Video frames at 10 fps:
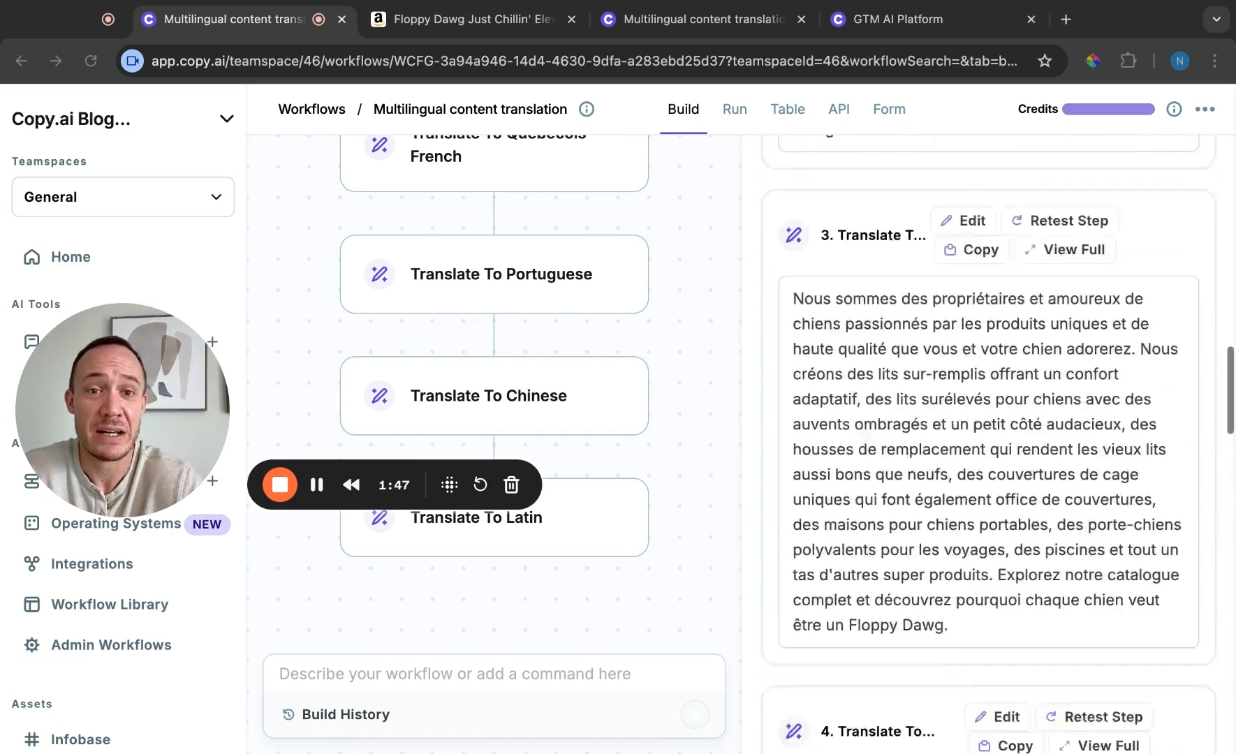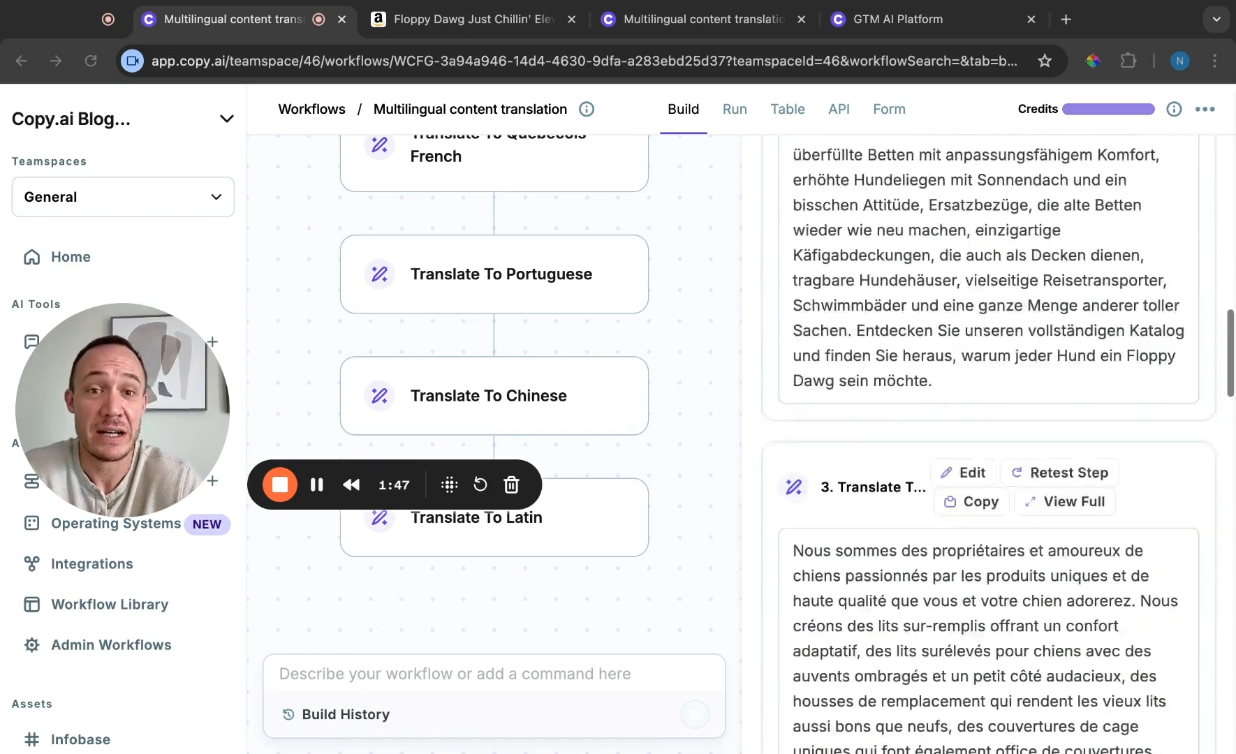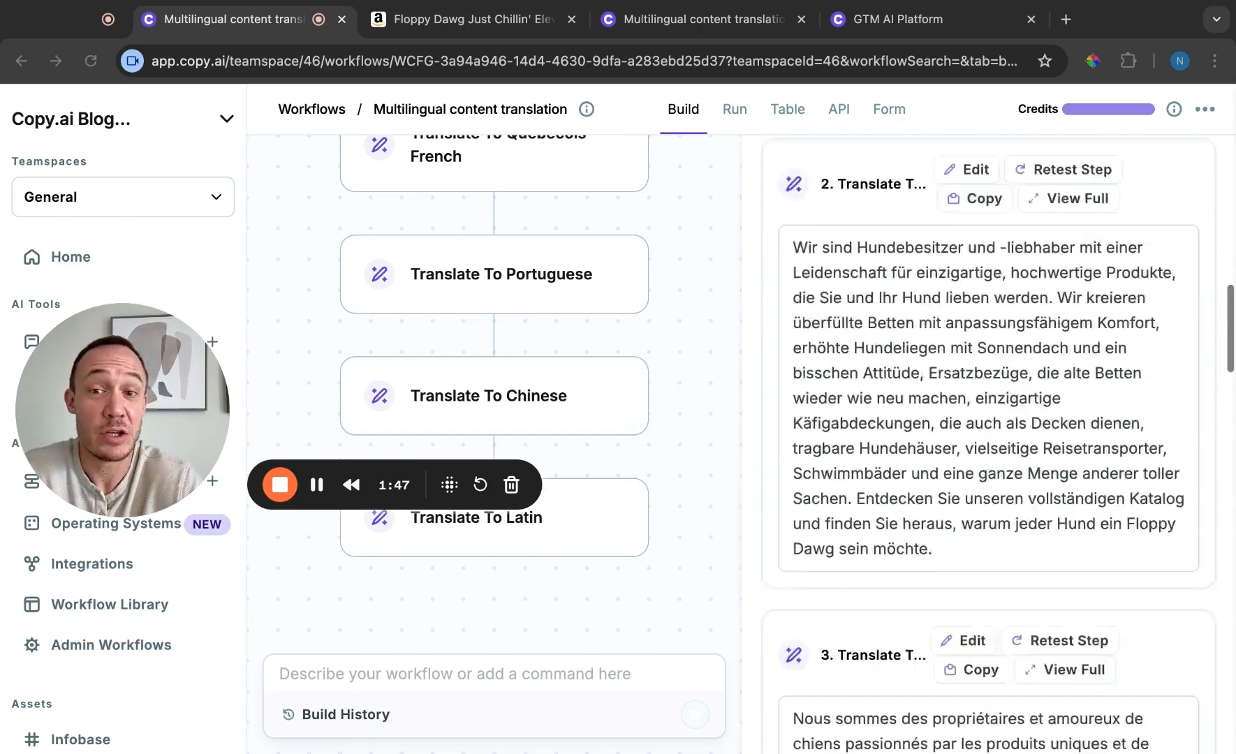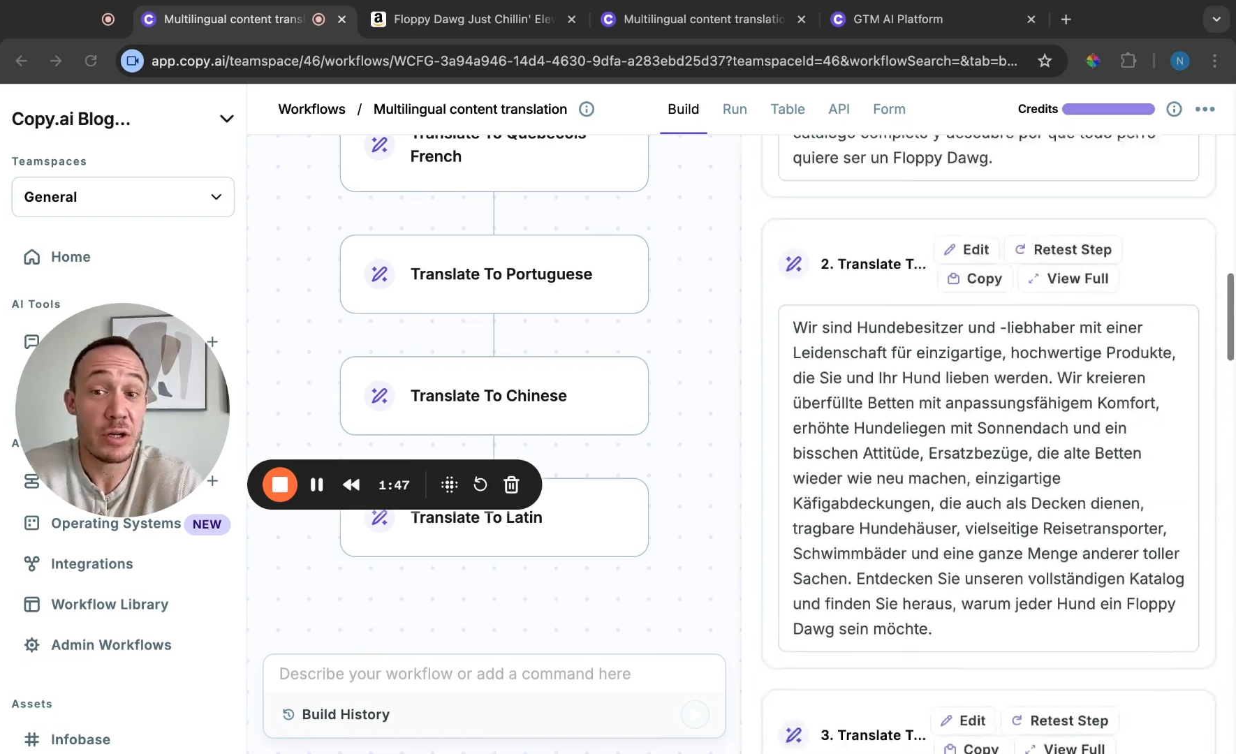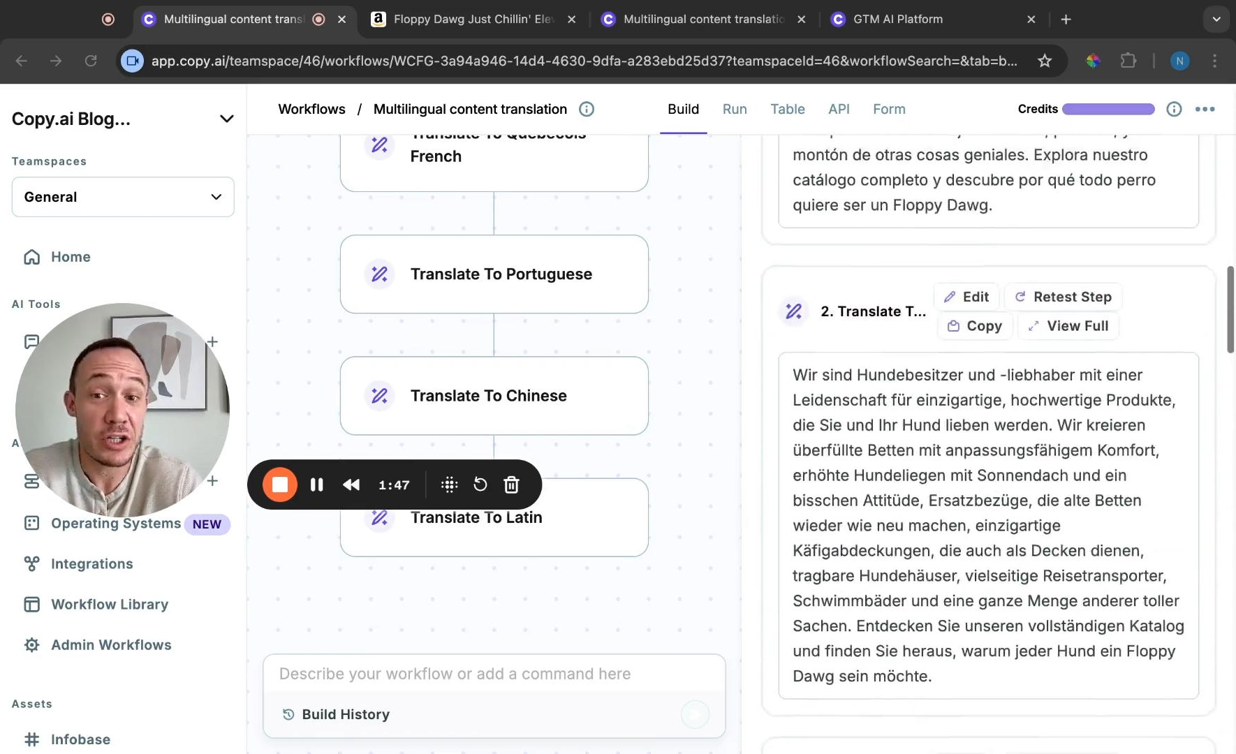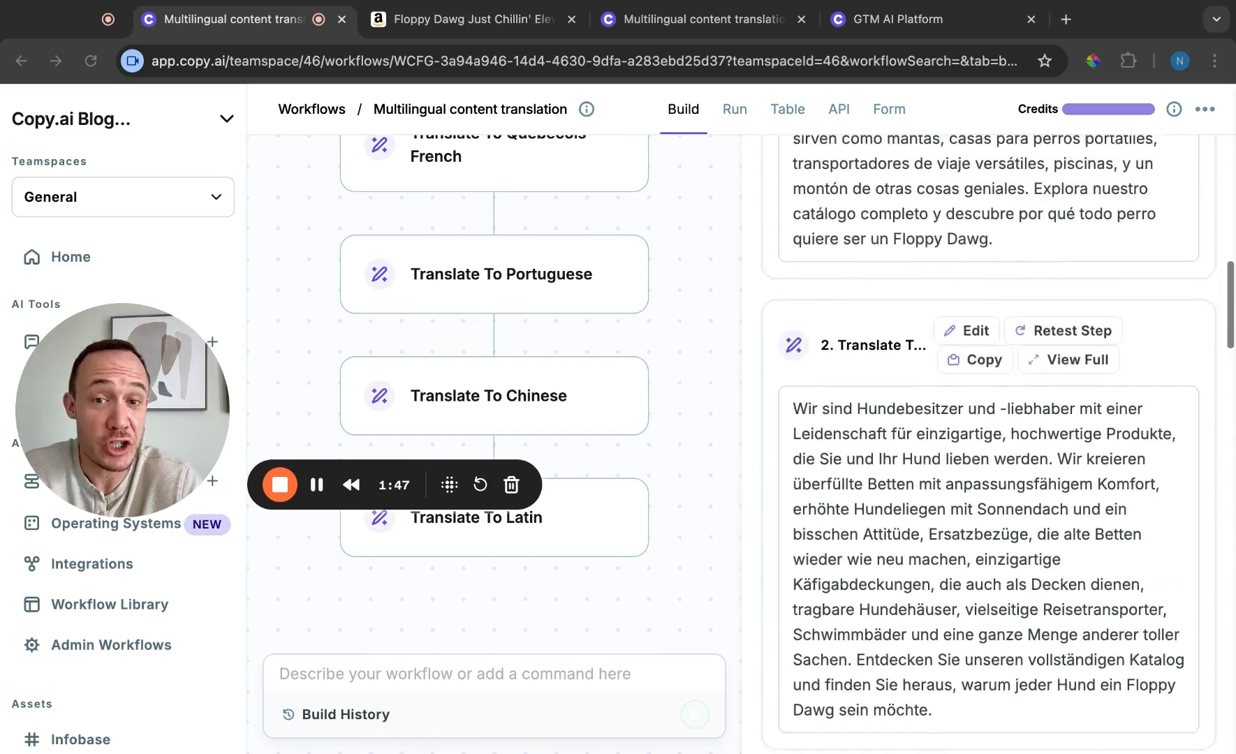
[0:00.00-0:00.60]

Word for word: Now you can